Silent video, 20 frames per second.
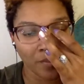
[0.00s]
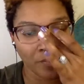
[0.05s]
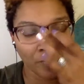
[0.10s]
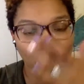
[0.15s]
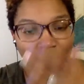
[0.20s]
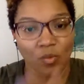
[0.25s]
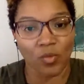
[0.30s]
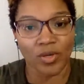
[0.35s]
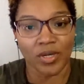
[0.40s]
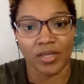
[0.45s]

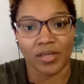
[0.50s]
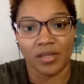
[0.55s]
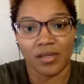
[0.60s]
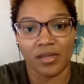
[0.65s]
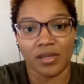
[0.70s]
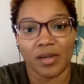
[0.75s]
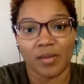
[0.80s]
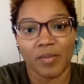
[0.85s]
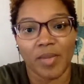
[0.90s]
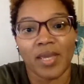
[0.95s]
one of the
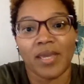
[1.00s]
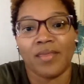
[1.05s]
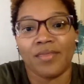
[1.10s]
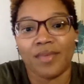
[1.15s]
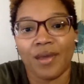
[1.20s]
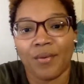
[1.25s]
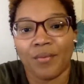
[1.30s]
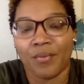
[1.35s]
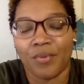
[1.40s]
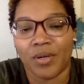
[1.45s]
young men
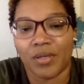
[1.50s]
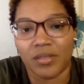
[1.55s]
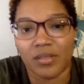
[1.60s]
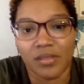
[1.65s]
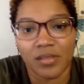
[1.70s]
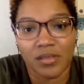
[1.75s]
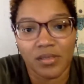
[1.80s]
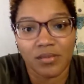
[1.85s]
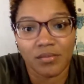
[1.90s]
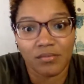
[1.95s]
that
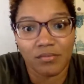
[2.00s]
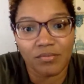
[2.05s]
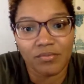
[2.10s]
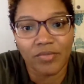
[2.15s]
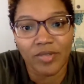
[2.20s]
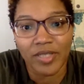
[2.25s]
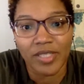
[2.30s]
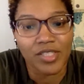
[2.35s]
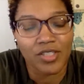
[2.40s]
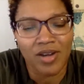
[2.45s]
was
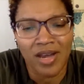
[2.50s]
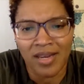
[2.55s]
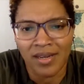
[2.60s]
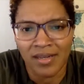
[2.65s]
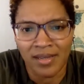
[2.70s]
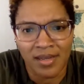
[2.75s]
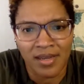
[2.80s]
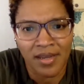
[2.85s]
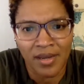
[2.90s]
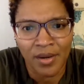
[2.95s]
really trying to
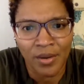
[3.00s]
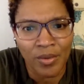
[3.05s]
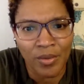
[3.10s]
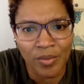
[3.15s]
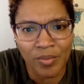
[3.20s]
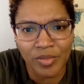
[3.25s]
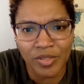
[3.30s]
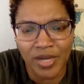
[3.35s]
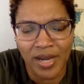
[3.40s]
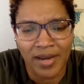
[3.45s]
get help,
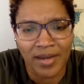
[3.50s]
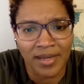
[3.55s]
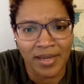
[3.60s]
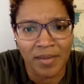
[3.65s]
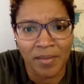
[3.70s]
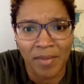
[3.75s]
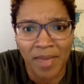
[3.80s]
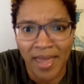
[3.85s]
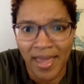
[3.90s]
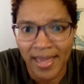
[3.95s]
trying to
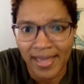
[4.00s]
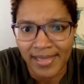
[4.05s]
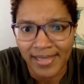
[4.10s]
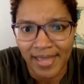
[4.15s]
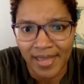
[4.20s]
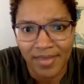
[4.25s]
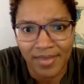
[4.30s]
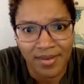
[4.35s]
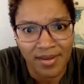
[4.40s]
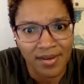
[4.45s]
get masks
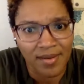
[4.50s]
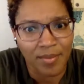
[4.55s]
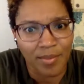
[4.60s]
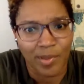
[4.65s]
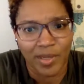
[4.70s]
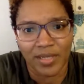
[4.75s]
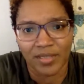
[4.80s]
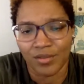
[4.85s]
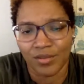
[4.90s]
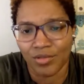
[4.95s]
out there
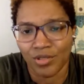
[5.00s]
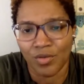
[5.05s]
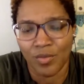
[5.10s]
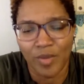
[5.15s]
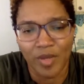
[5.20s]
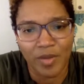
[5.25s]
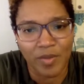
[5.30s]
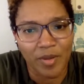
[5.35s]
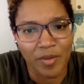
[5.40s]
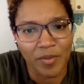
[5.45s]
because there were so
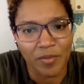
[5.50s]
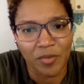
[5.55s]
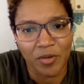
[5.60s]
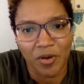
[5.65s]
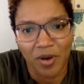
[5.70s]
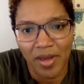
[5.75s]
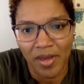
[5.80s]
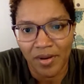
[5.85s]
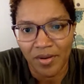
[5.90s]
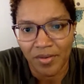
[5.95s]
many people
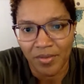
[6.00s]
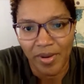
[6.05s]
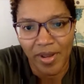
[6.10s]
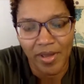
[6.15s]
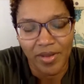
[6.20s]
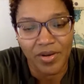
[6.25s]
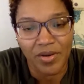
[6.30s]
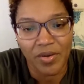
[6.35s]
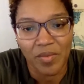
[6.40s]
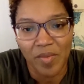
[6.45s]
crowded
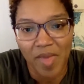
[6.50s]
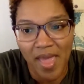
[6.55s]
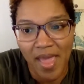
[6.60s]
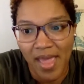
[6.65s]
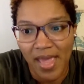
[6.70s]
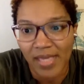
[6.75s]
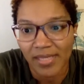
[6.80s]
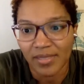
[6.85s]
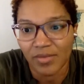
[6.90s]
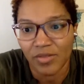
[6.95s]
around, no
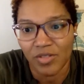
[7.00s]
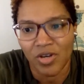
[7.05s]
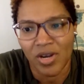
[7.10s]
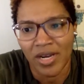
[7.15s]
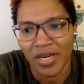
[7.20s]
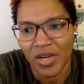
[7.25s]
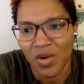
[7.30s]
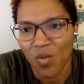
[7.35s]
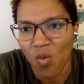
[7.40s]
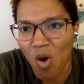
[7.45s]
masks,
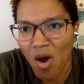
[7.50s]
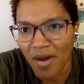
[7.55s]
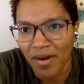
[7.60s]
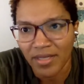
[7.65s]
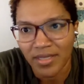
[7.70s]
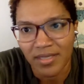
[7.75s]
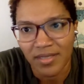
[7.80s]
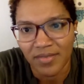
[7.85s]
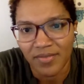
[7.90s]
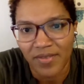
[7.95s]
trying to get water
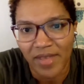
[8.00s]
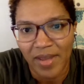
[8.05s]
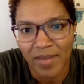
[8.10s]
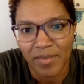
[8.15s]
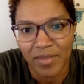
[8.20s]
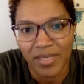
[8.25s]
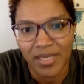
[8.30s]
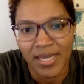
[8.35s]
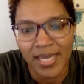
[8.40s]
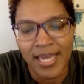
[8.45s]
to the
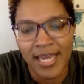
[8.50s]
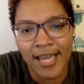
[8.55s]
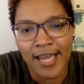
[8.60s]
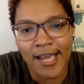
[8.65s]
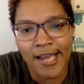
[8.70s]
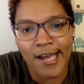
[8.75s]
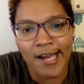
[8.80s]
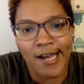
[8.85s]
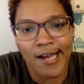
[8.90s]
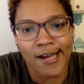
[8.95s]
family.
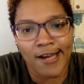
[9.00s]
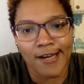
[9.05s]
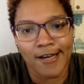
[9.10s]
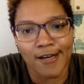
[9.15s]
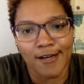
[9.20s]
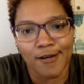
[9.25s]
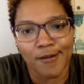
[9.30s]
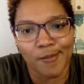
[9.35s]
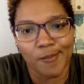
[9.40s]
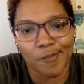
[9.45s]

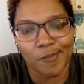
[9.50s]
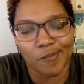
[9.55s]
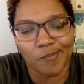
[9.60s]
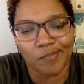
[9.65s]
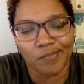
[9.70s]
Um,